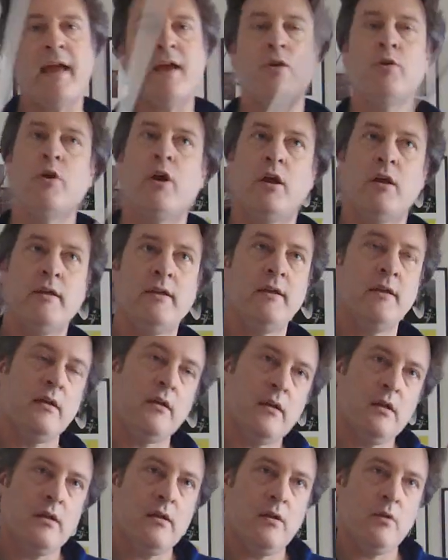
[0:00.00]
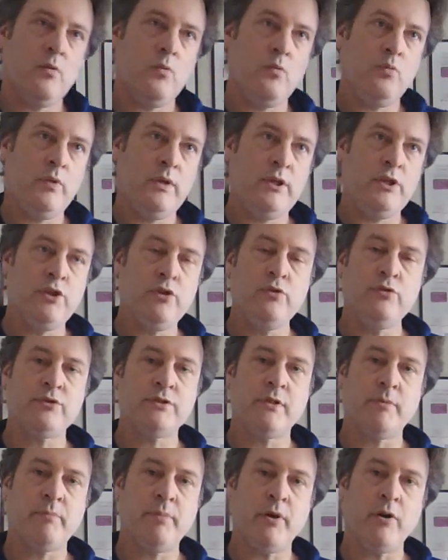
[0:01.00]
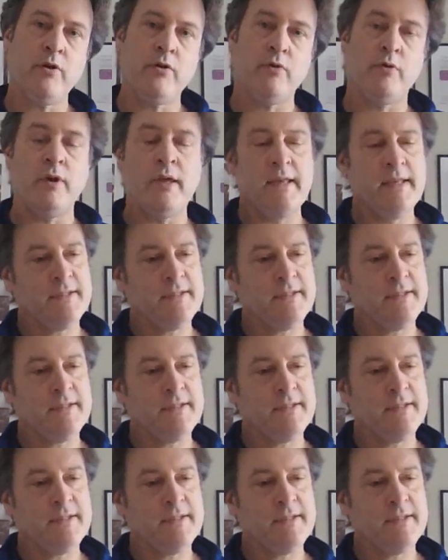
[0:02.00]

how we use the bow.